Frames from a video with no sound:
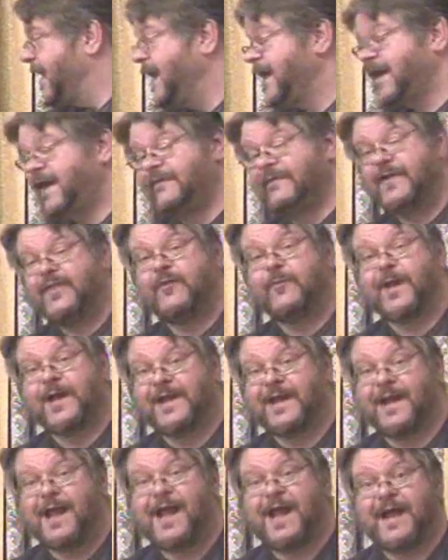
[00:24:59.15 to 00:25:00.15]
and Living the
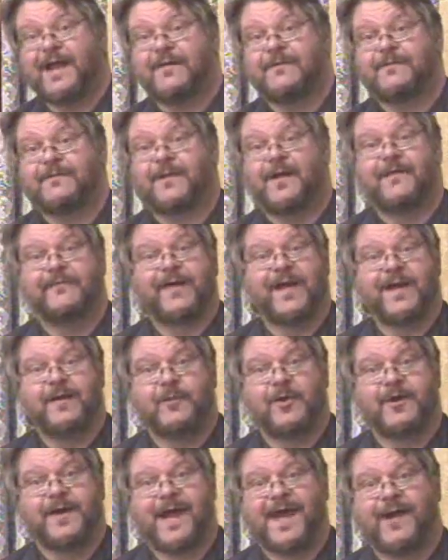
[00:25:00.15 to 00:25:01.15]
Wiccan Life,
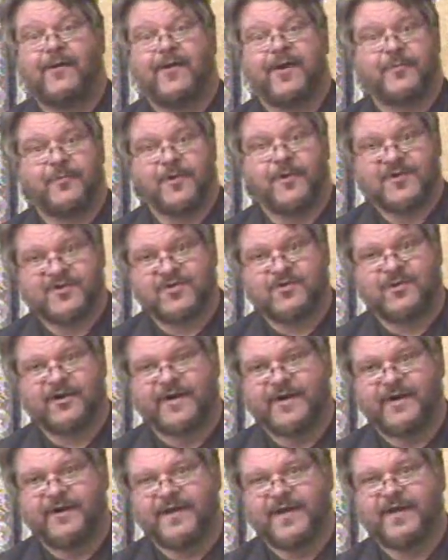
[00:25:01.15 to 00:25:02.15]
available now at a
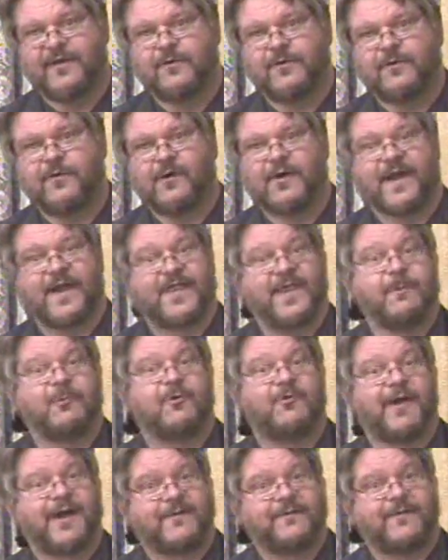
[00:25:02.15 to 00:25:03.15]
bookstore near you, or get
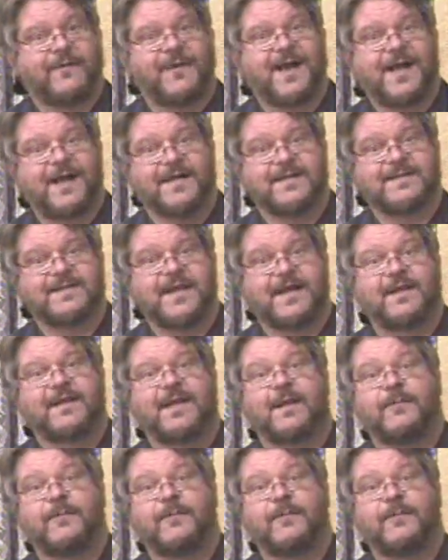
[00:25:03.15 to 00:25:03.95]
them direct from us at